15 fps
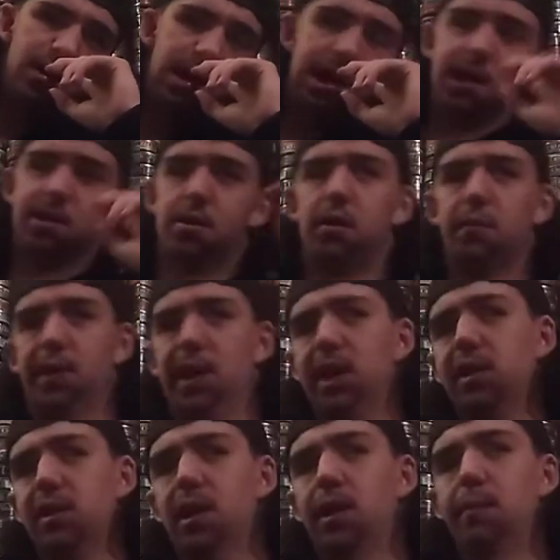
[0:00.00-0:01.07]
I didn't talk about
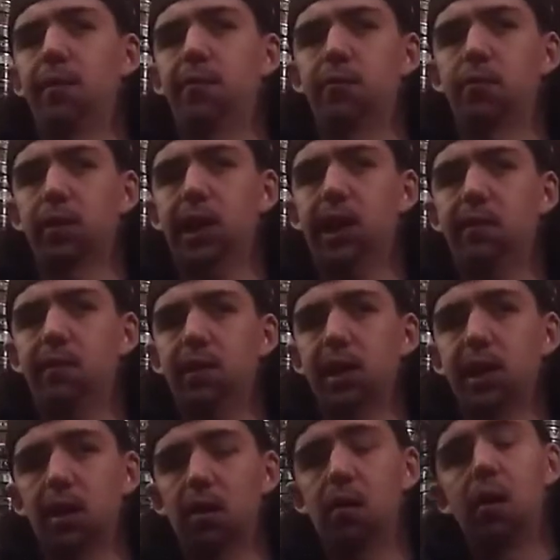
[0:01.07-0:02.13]
anything in my full cam
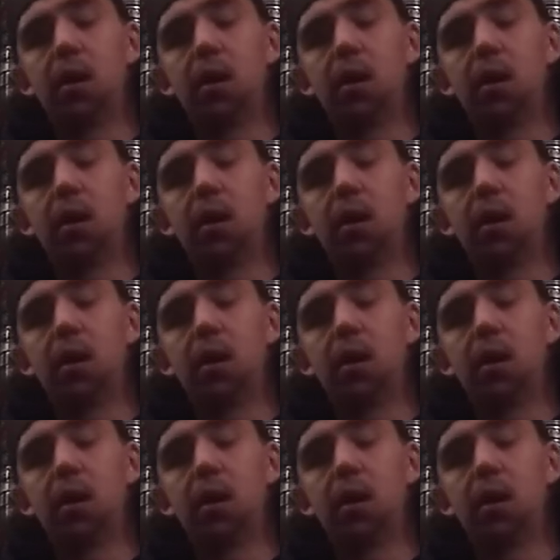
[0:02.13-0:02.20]
video.